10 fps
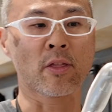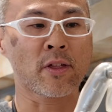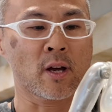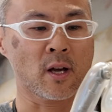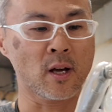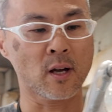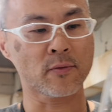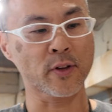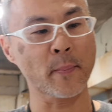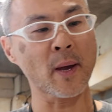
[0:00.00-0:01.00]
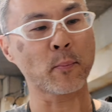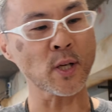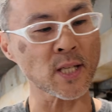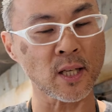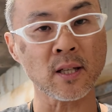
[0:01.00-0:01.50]
the pear
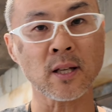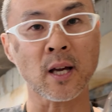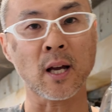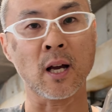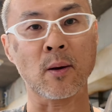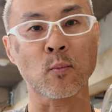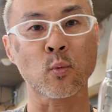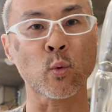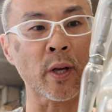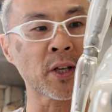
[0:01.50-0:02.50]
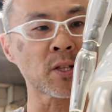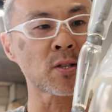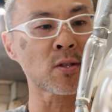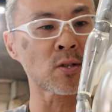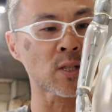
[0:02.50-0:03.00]
body, what you can